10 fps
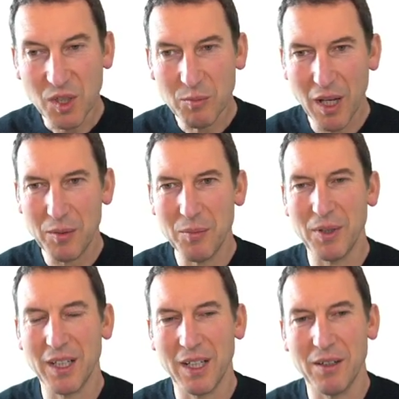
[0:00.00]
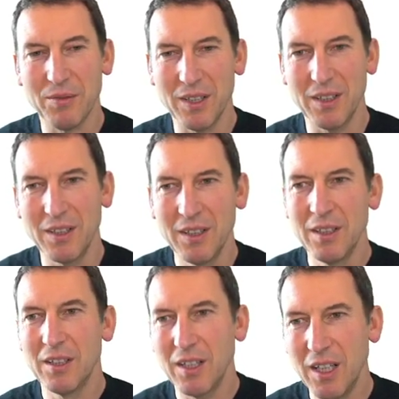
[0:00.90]
Maybe by having
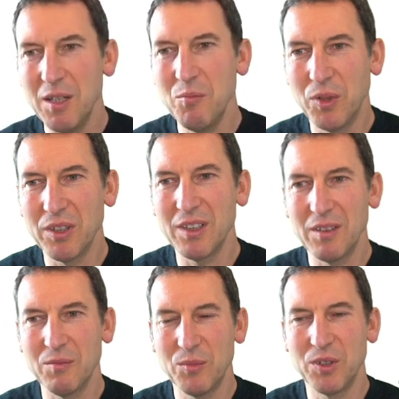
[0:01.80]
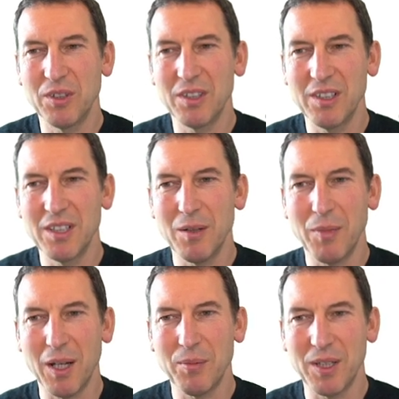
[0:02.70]
a more nonlinear
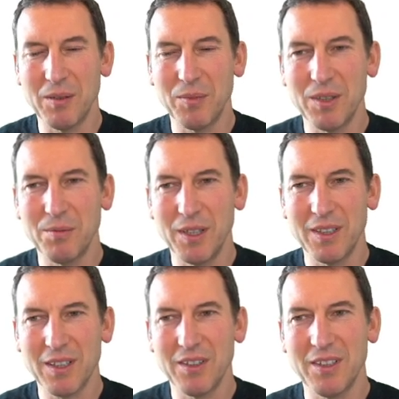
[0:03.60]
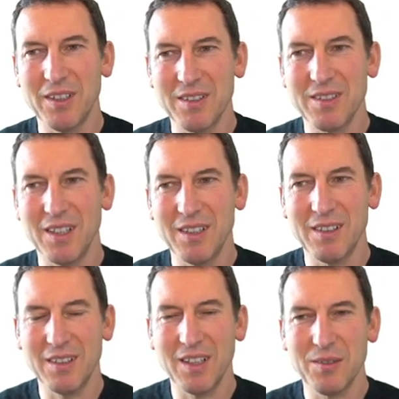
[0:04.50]
mapping between the current hidden state
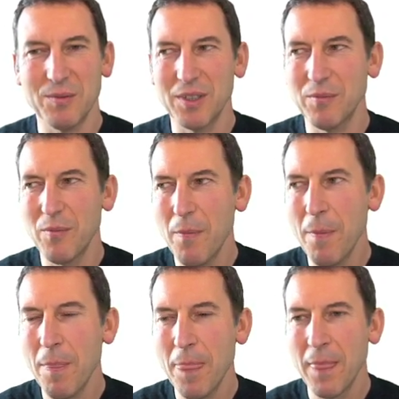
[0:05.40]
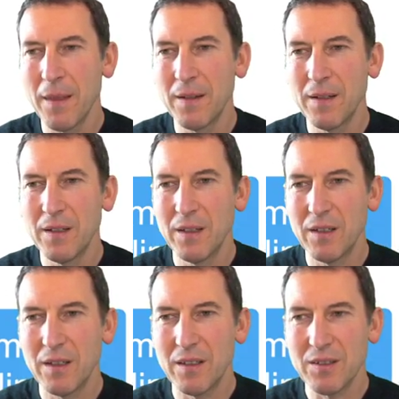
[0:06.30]
and the next one.
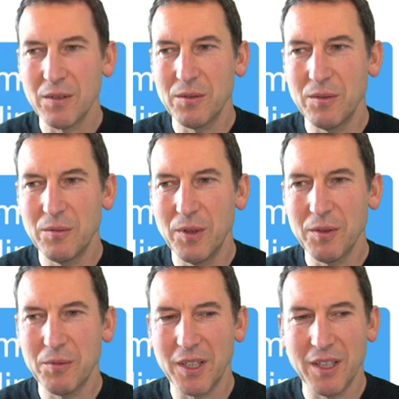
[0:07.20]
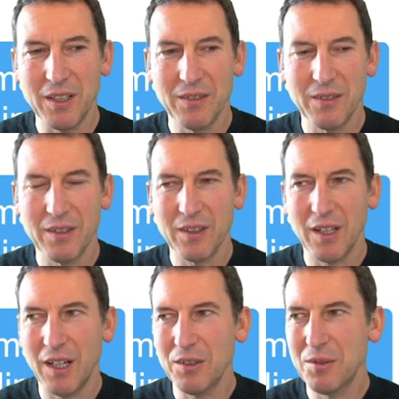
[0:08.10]
And so one way
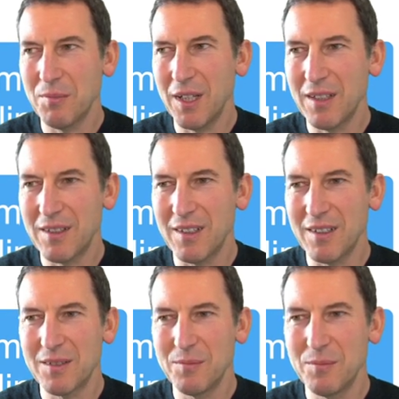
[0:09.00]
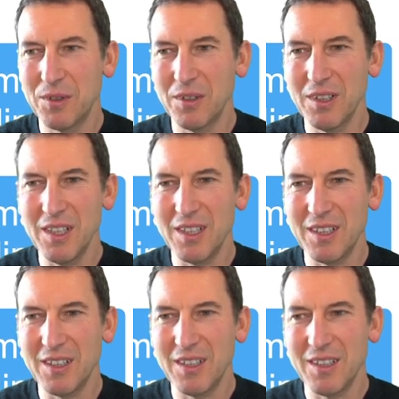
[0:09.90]
how to make things more
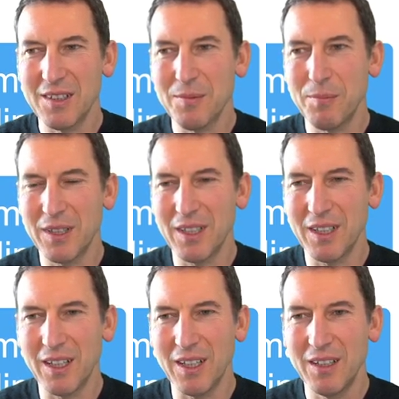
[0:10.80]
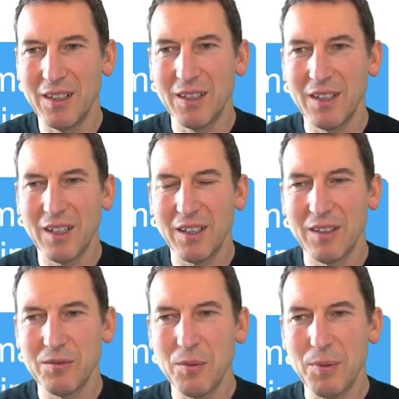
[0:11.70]
nonlinear is by
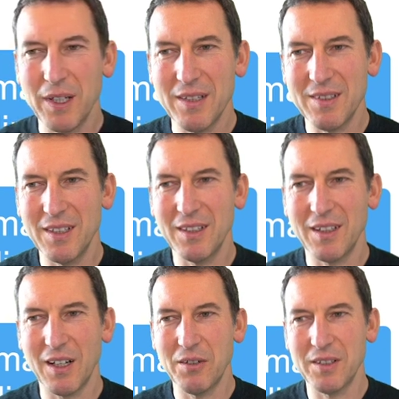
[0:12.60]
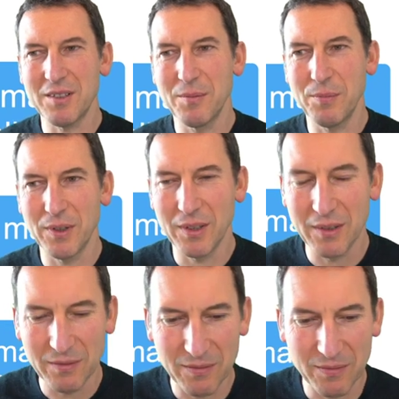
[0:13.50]
replacing our simple